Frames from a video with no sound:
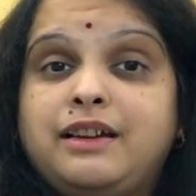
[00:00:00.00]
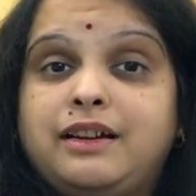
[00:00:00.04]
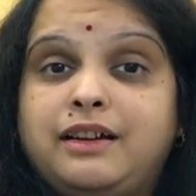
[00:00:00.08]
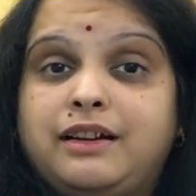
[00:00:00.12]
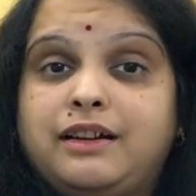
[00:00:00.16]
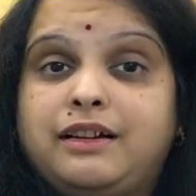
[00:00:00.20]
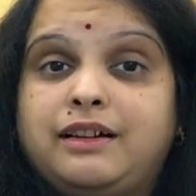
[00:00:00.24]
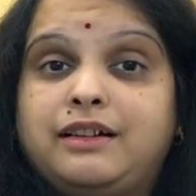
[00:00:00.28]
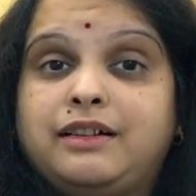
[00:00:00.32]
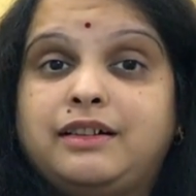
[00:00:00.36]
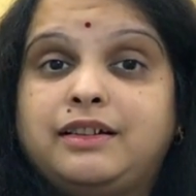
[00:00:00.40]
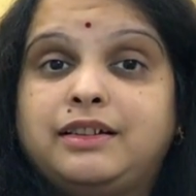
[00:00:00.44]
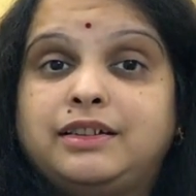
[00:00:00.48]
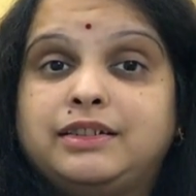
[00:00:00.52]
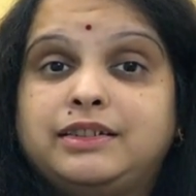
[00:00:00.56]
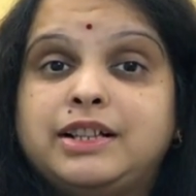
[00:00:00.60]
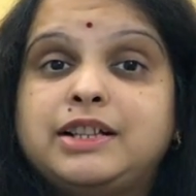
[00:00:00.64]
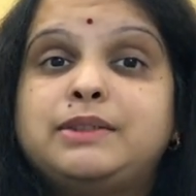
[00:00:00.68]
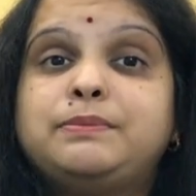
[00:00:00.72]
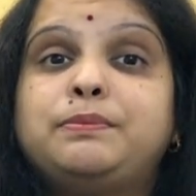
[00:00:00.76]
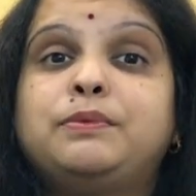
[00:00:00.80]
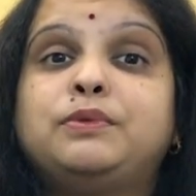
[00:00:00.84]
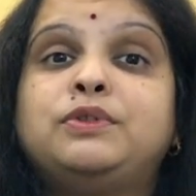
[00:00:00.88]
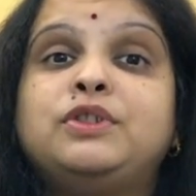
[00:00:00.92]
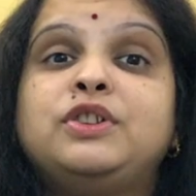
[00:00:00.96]
uh,
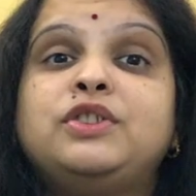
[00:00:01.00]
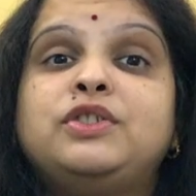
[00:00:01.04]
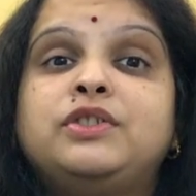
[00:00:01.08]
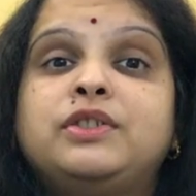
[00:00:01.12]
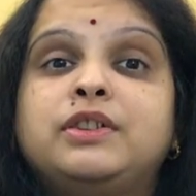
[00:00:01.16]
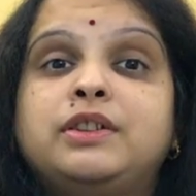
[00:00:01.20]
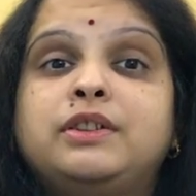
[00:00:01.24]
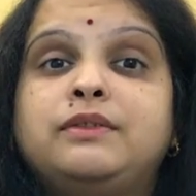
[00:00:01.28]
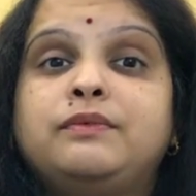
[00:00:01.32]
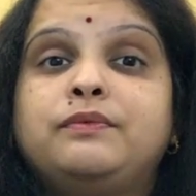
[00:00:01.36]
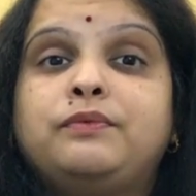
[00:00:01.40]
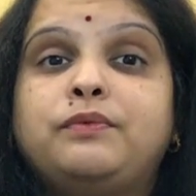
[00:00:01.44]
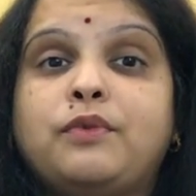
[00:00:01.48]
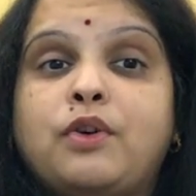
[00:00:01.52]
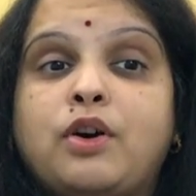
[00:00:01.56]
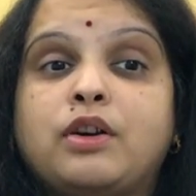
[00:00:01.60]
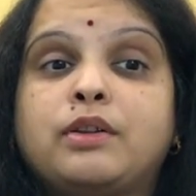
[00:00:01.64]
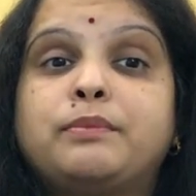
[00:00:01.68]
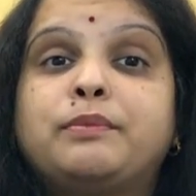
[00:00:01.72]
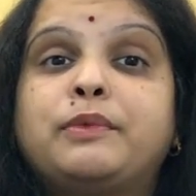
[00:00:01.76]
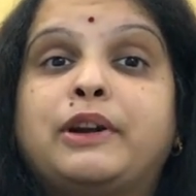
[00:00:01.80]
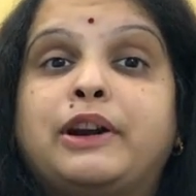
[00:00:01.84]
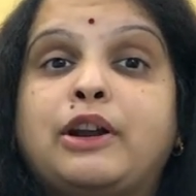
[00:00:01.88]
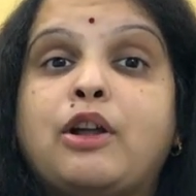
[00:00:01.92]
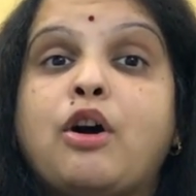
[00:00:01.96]
this position for
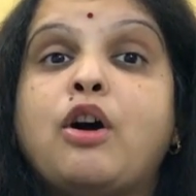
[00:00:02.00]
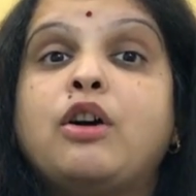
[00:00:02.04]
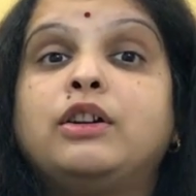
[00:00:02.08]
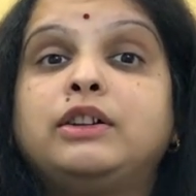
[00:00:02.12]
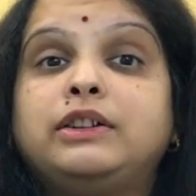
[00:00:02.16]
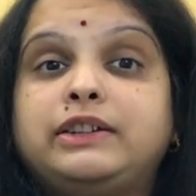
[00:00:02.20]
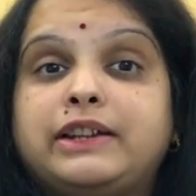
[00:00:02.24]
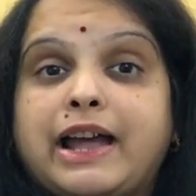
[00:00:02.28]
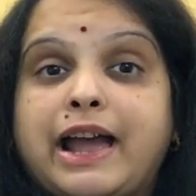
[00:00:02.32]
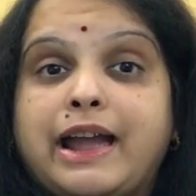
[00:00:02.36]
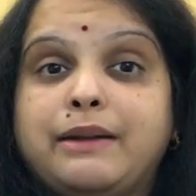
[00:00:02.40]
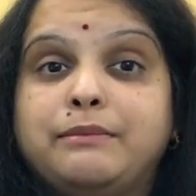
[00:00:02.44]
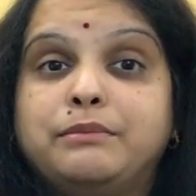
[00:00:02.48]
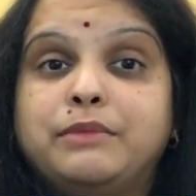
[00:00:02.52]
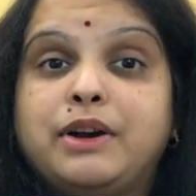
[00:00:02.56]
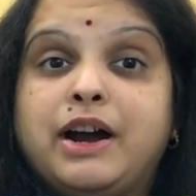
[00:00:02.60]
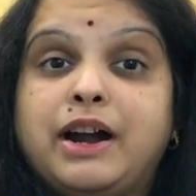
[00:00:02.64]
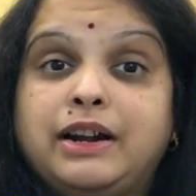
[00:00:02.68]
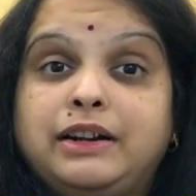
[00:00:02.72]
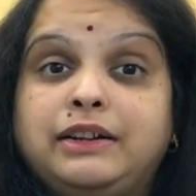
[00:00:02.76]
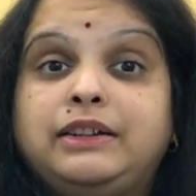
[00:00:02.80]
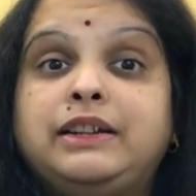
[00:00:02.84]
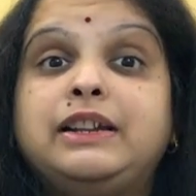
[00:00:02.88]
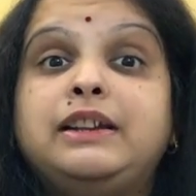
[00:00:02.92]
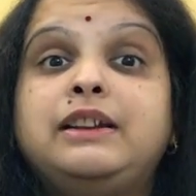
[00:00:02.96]
prolonged time
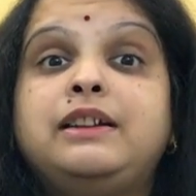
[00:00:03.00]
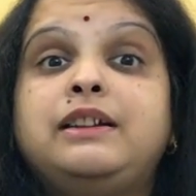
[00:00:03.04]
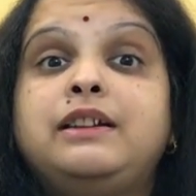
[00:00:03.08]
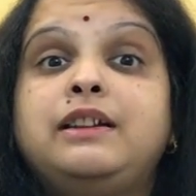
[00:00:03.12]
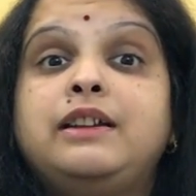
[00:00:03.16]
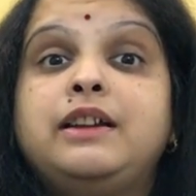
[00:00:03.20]
until